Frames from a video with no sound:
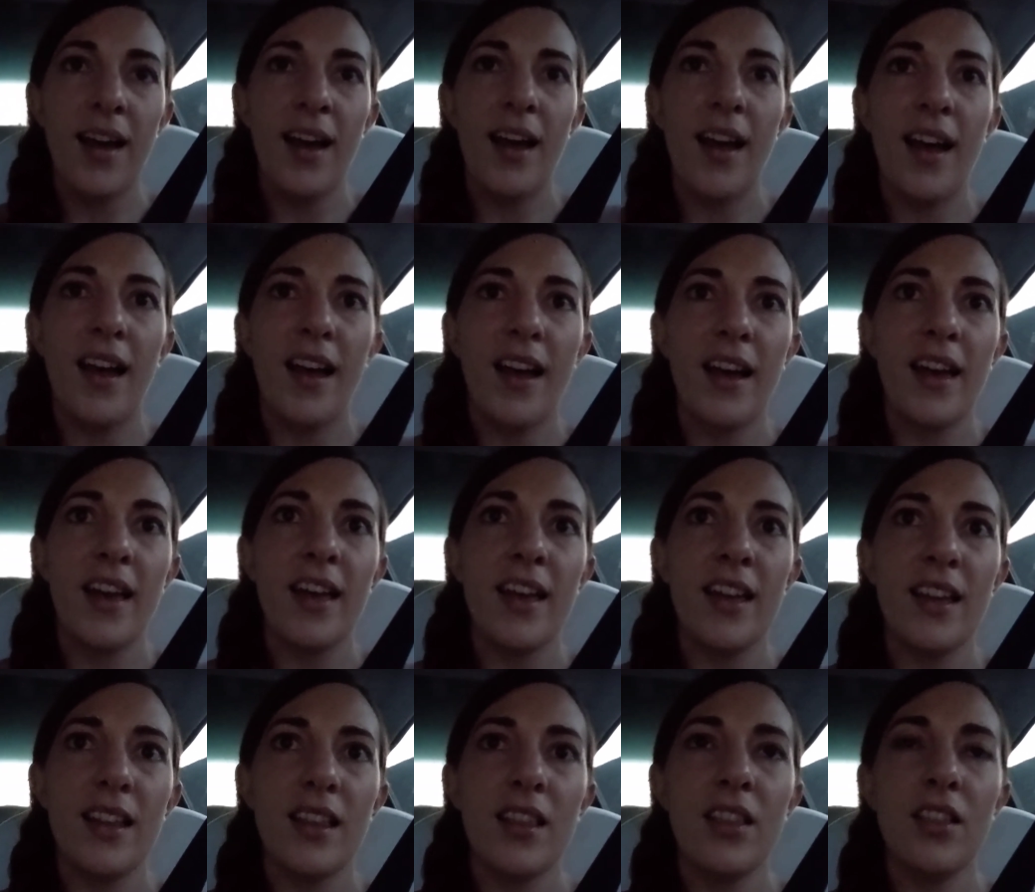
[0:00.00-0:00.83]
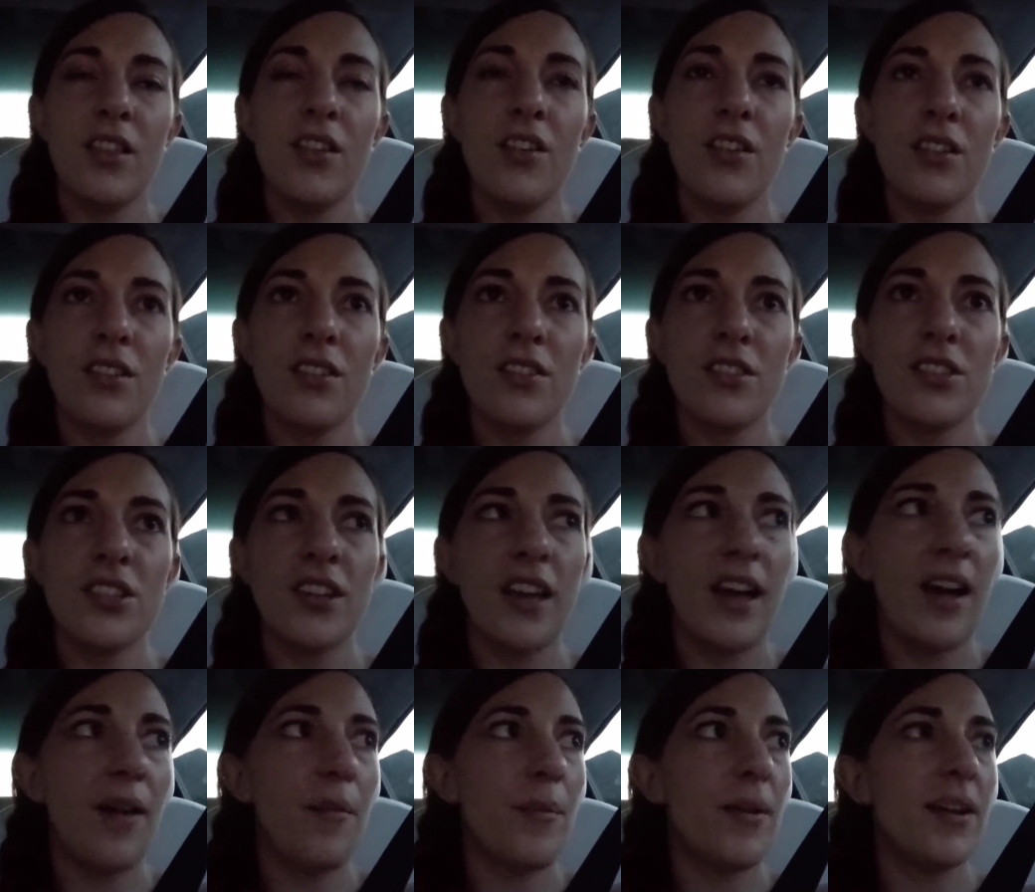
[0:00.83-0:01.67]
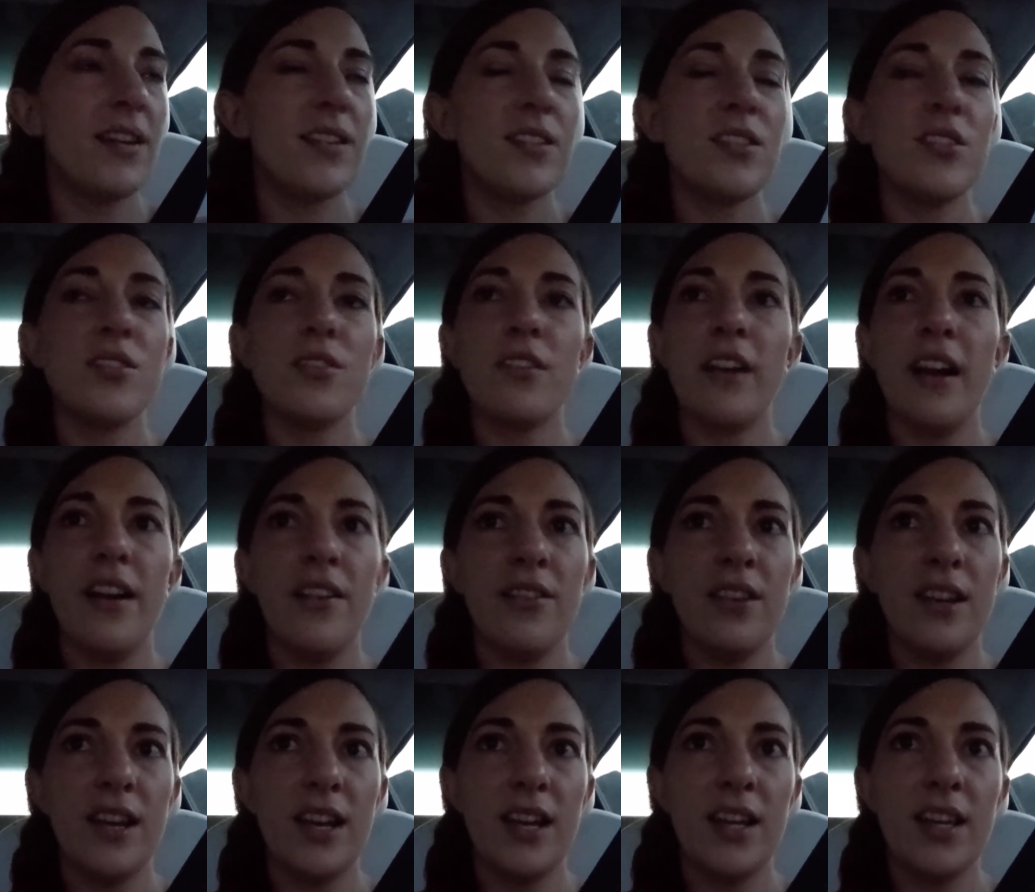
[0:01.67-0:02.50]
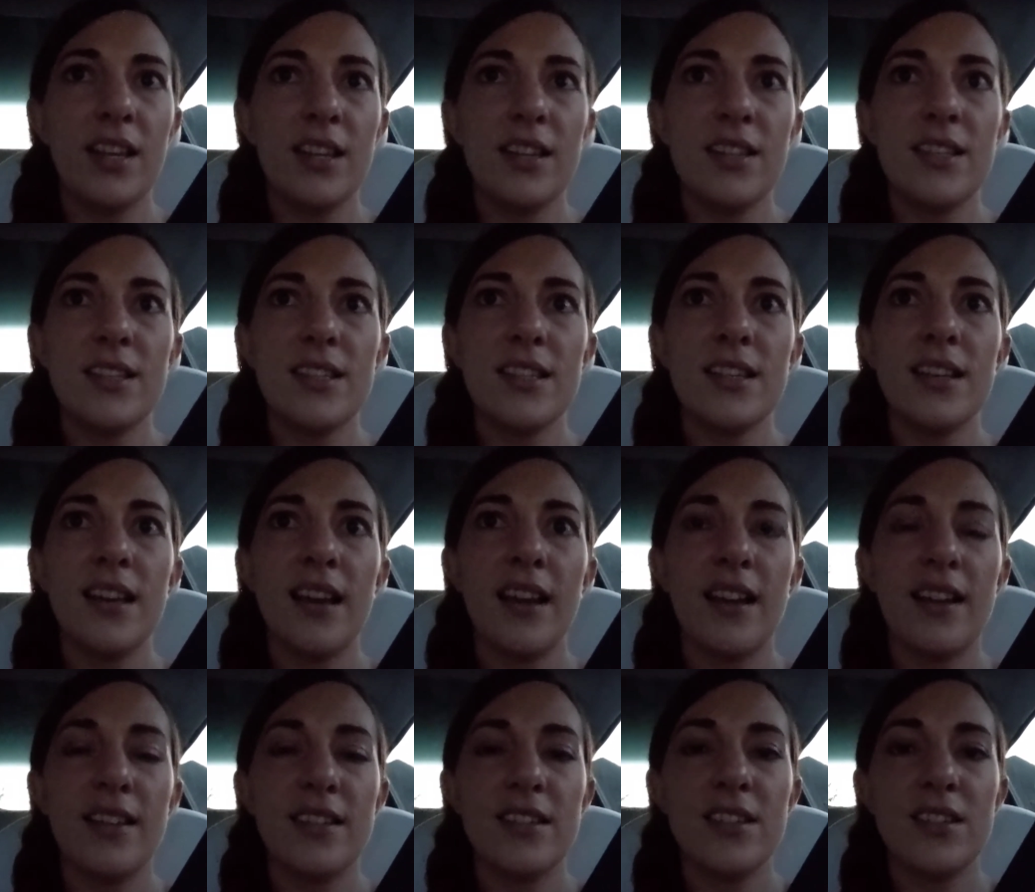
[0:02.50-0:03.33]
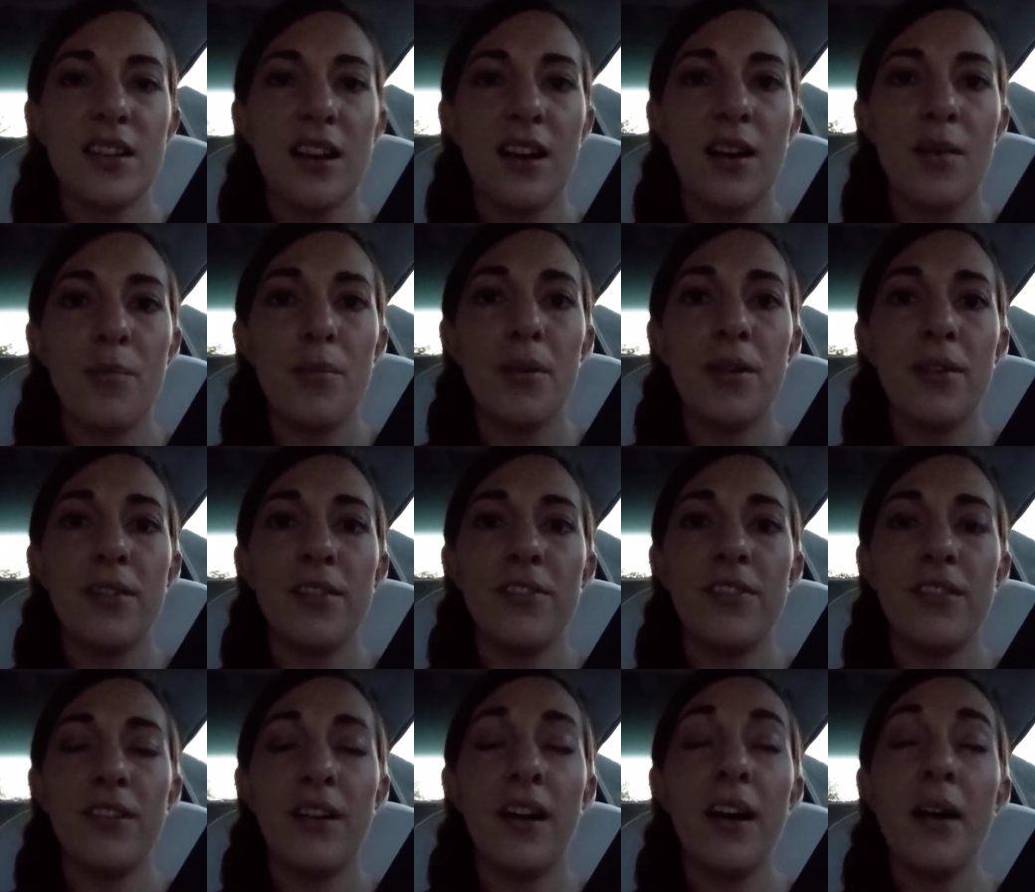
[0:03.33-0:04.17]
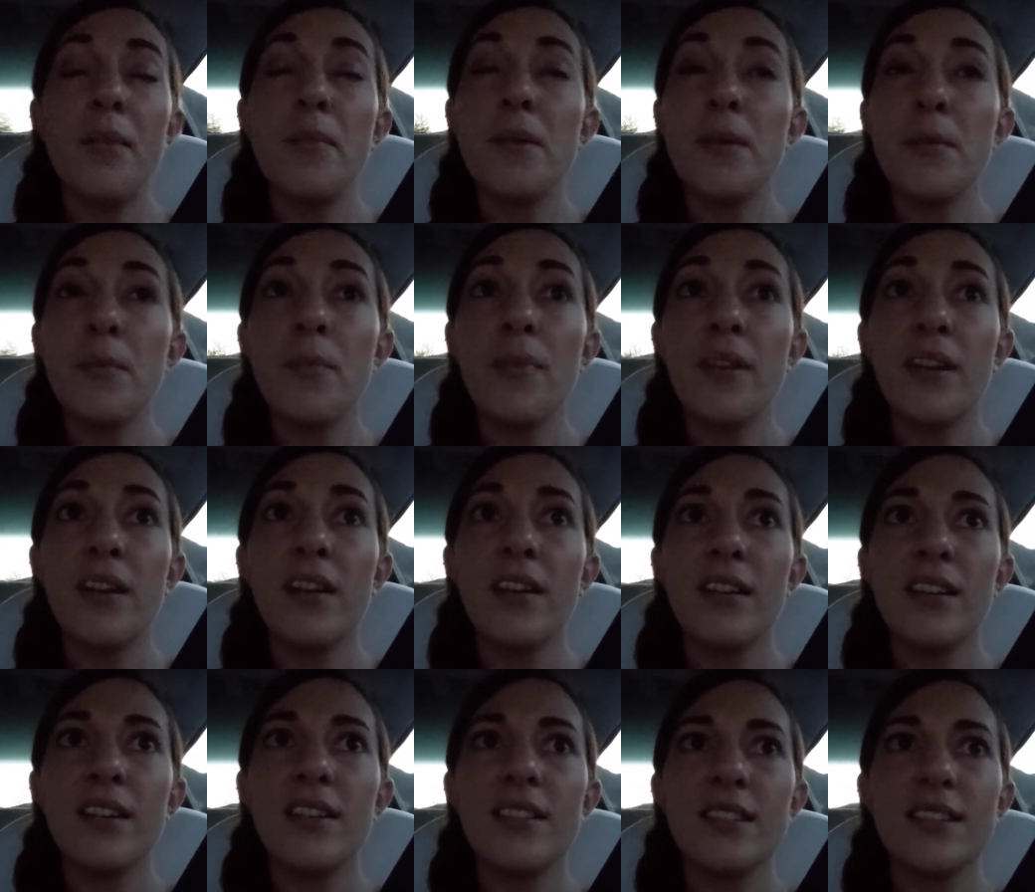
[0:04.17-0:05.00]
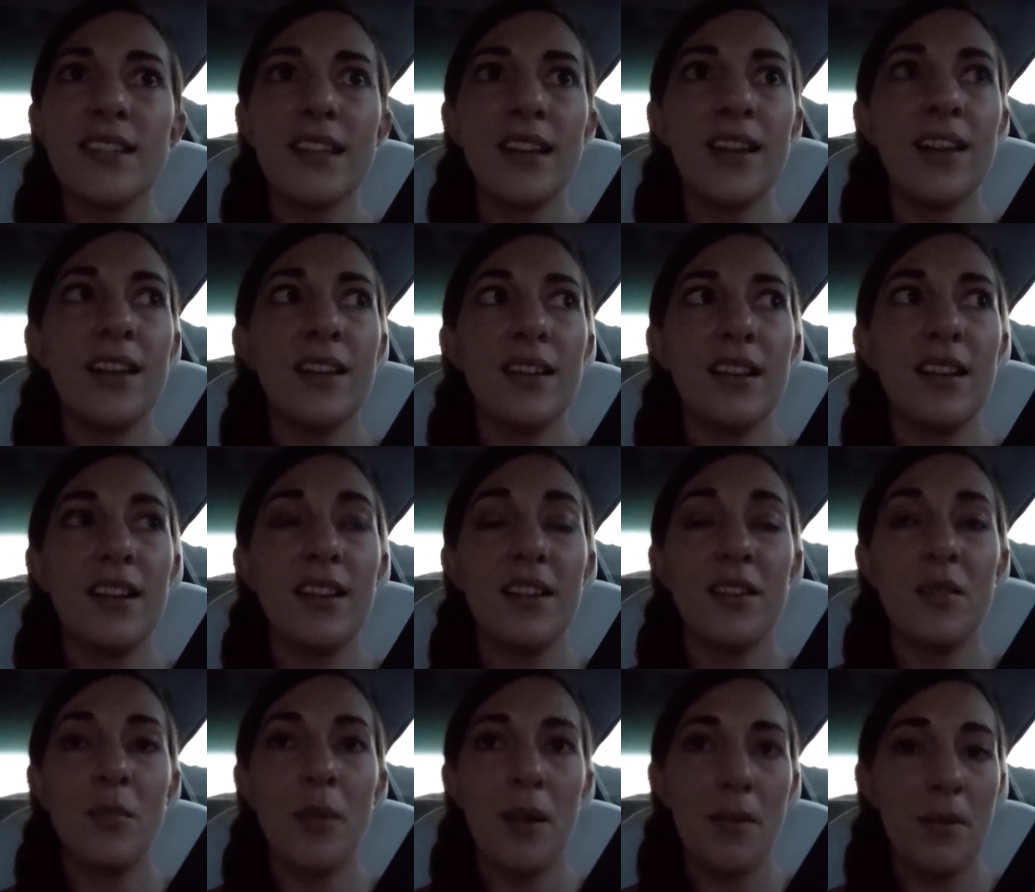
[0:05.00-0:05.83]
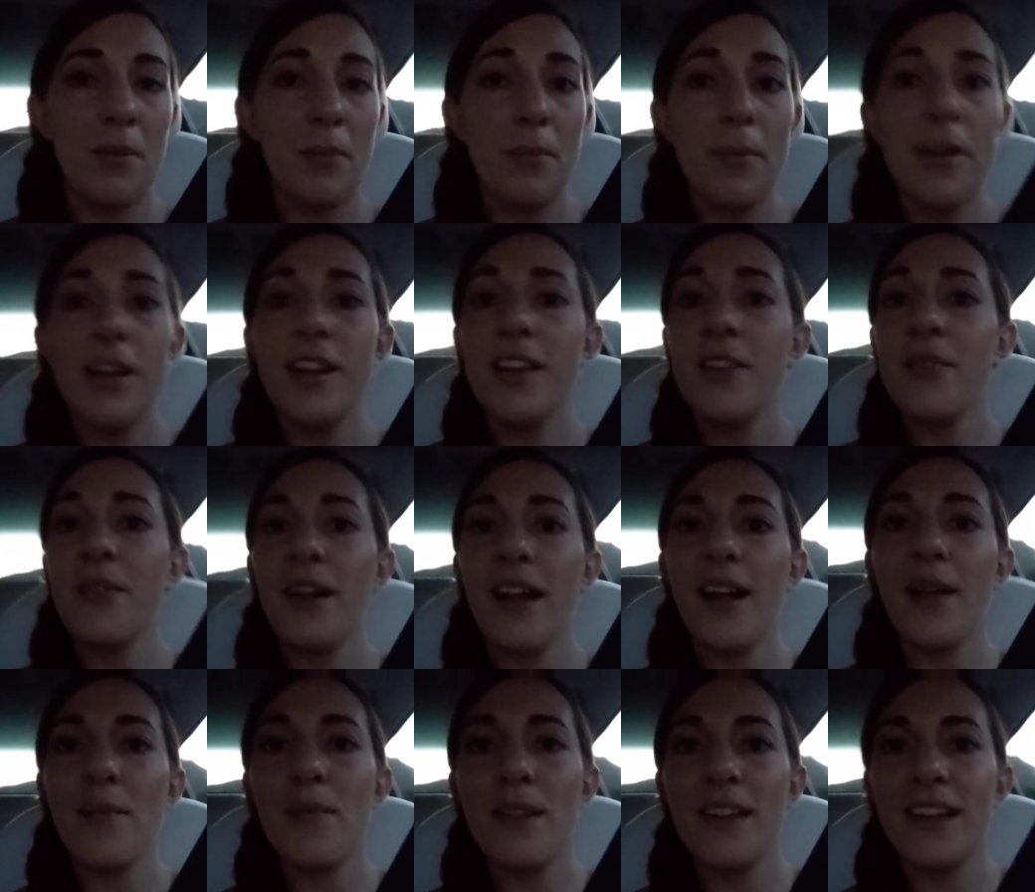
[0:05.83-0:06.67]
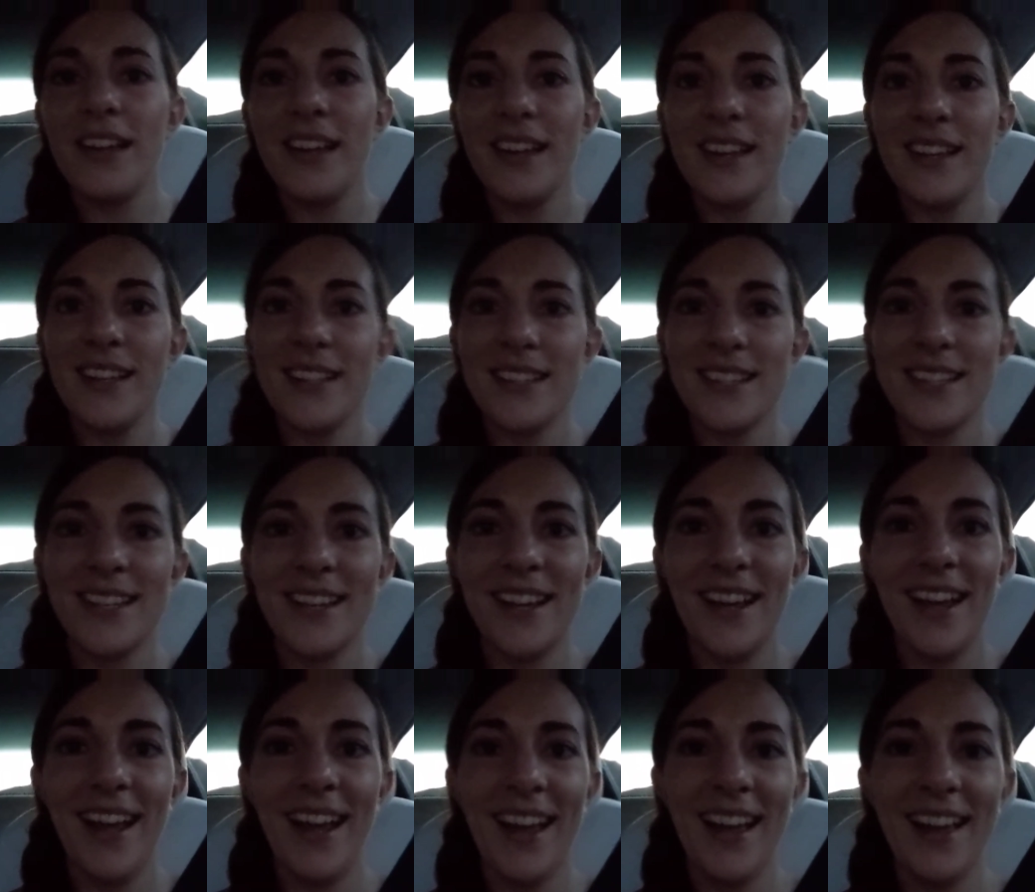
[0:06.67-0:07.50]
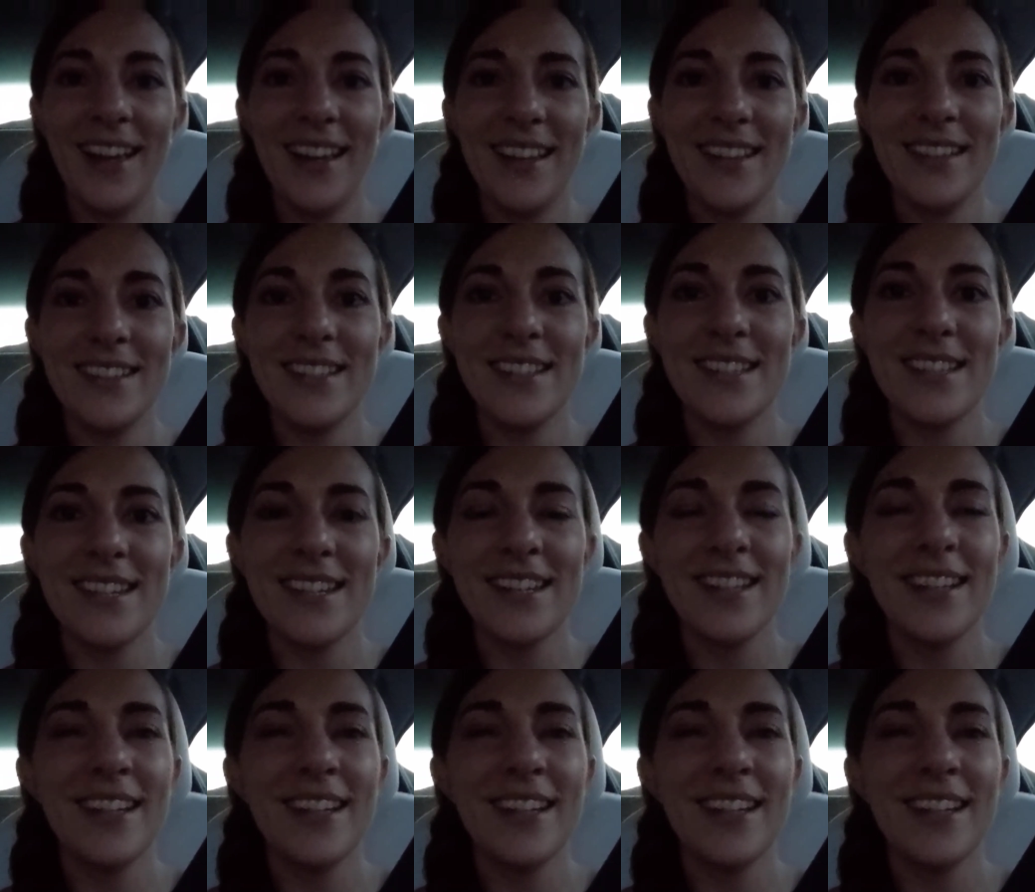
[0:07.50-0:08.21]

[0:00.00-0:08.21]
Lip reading: I looked at my surroundings and saw beautiful hummingbirds and a little baby bunny rabbit, and